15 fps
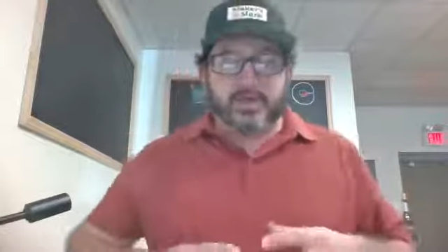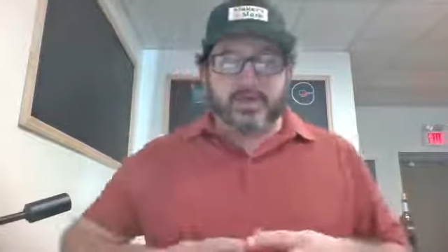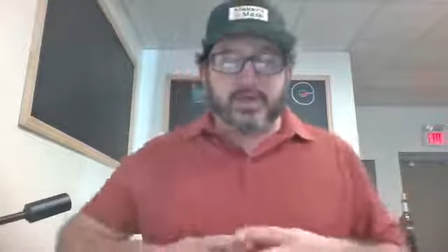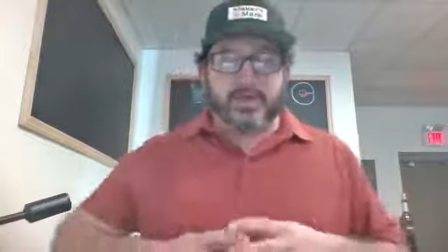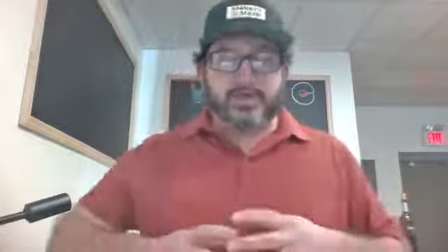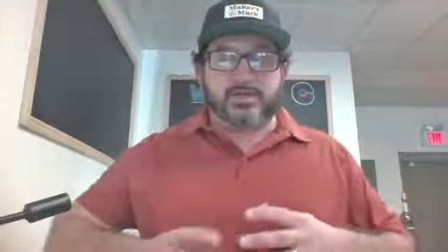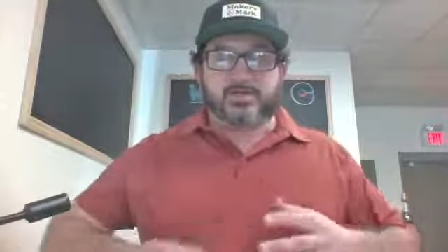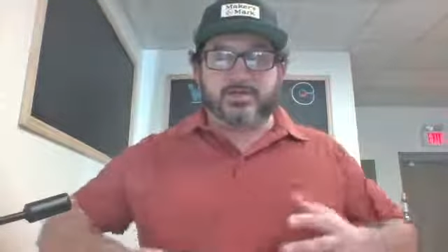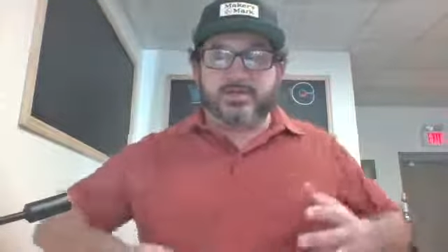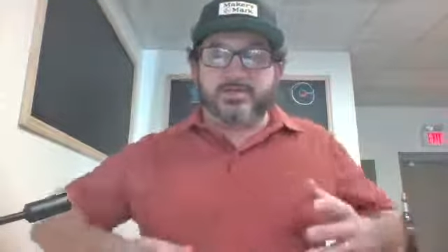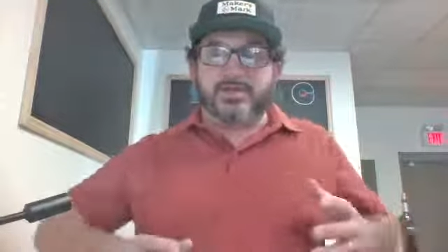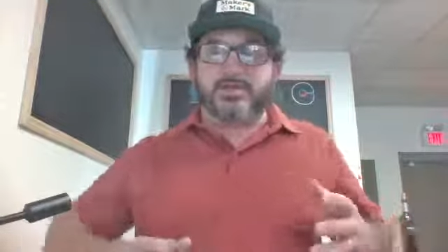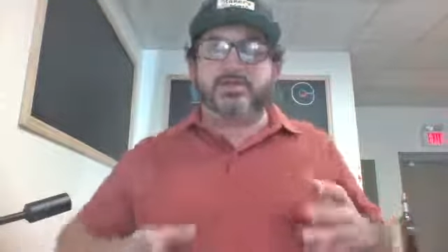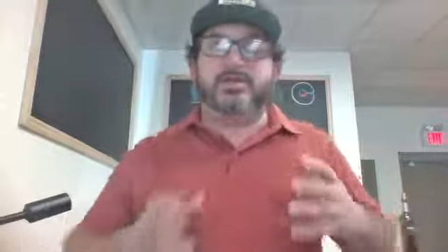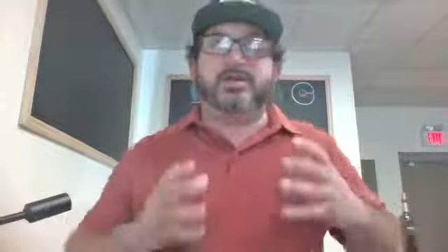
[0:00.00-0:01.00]
and it's going
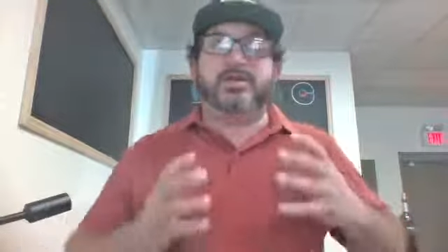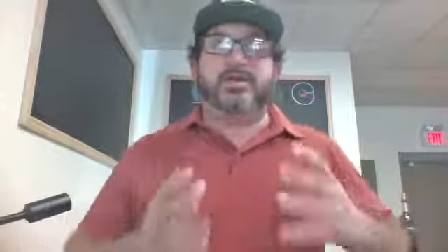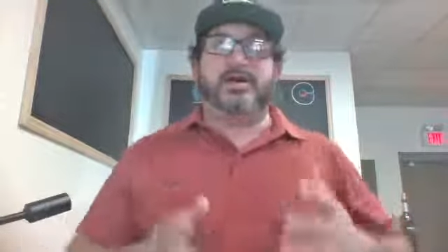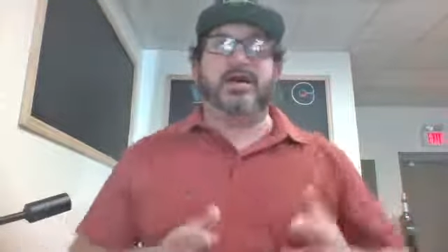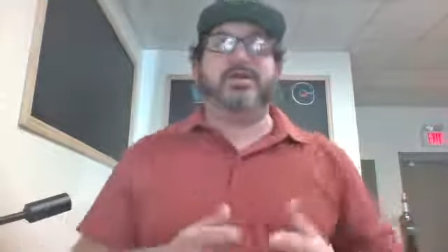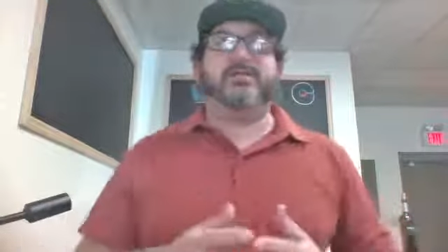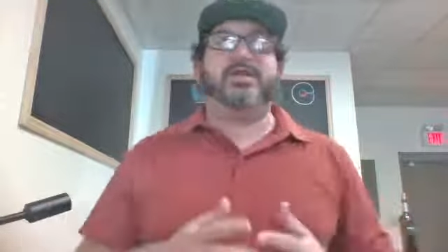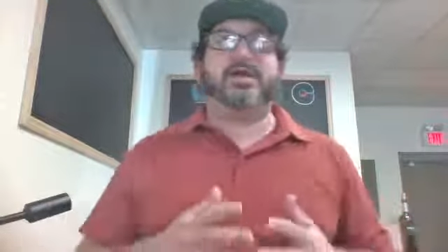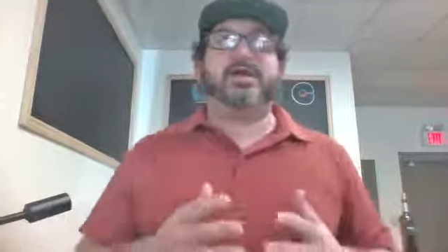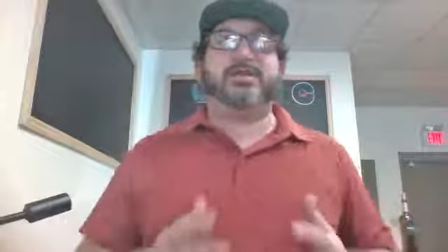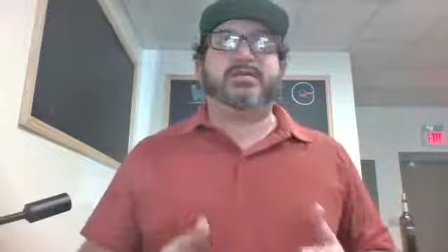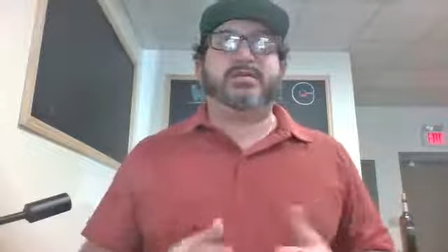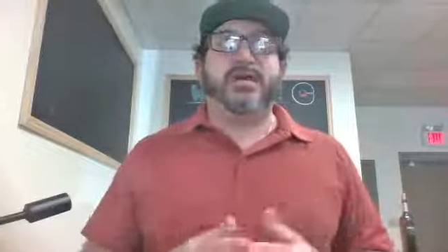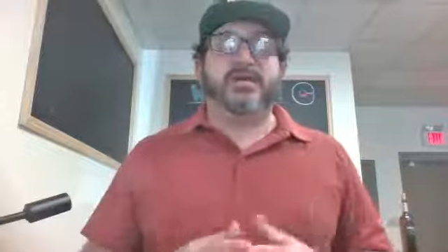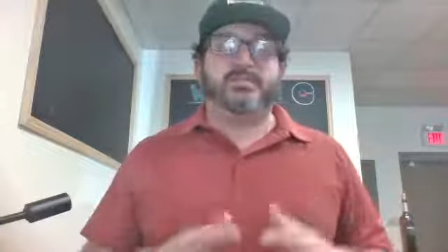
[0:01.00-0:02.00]
to have that
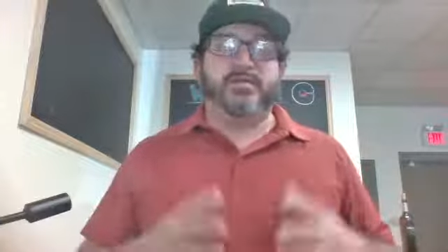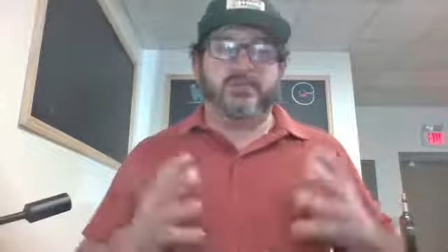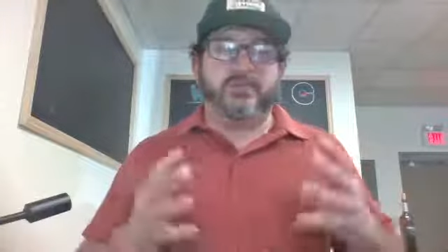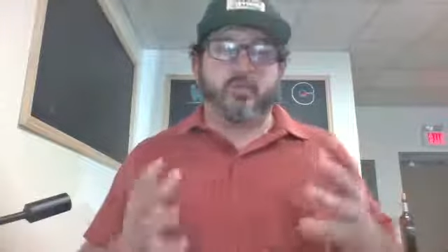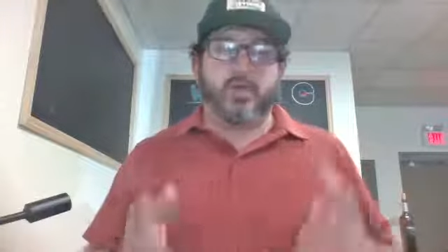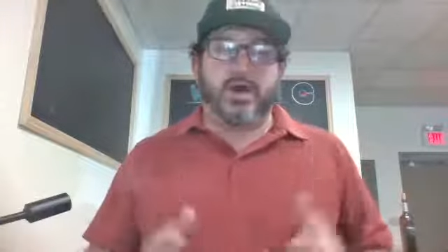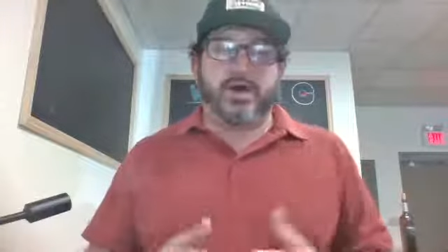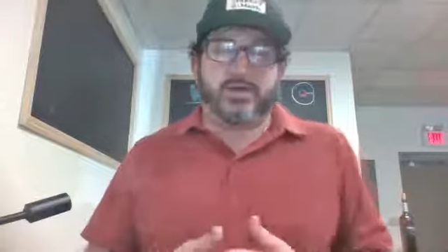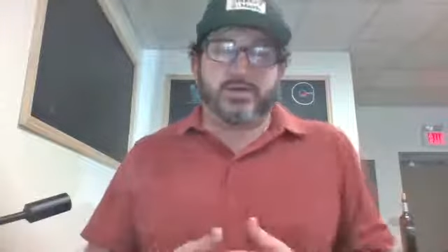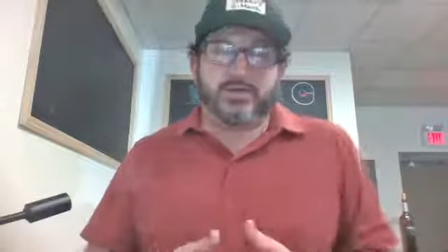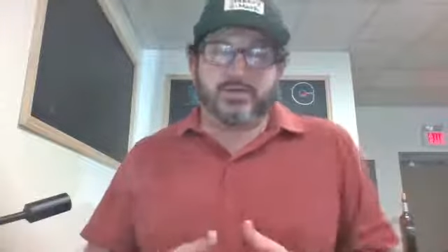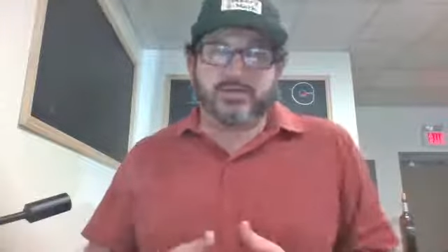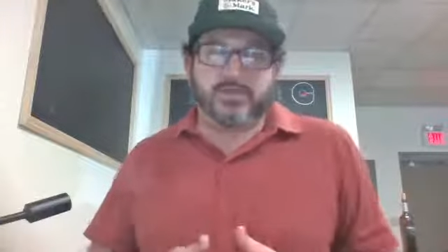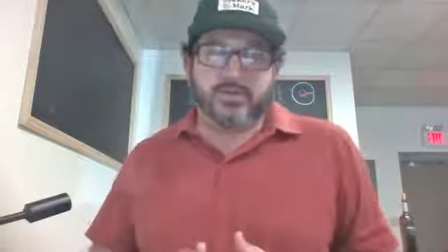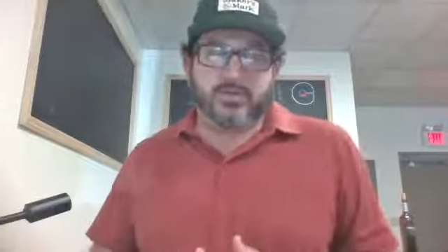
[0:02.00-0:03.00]
type of qualities
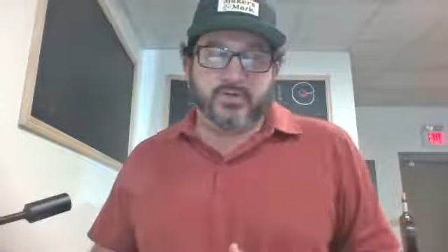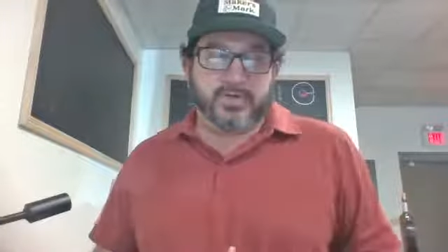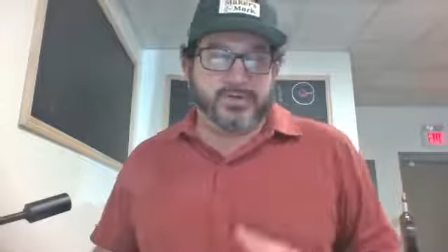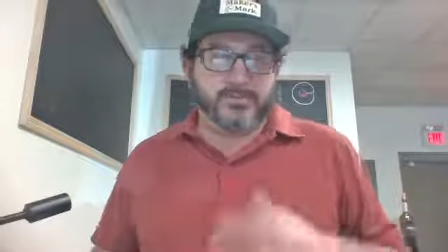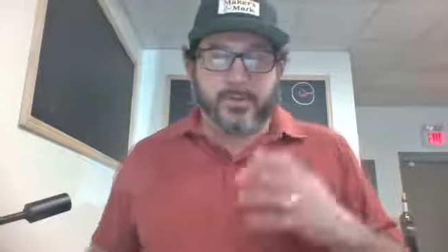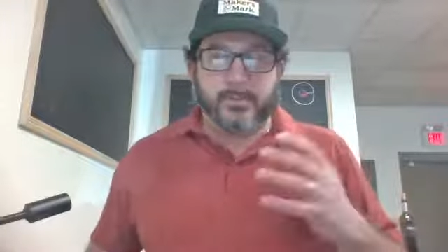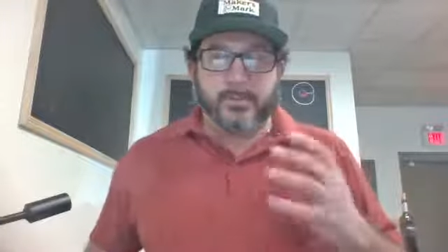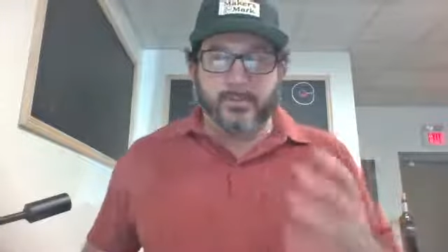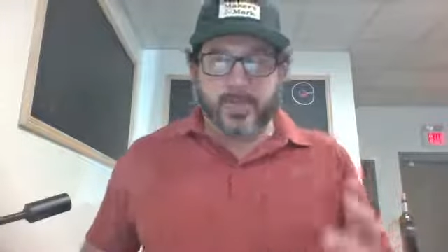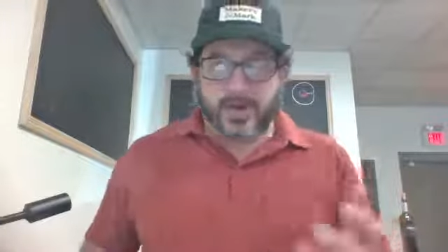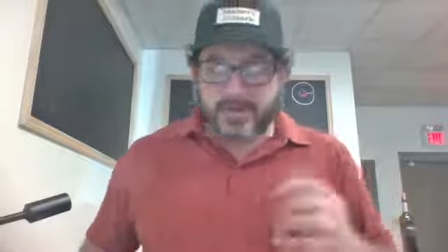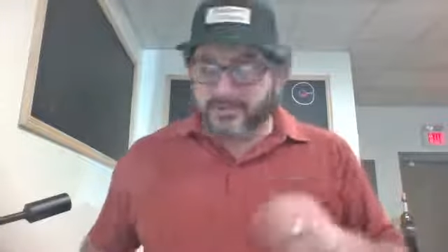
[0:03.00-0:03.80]
to it. But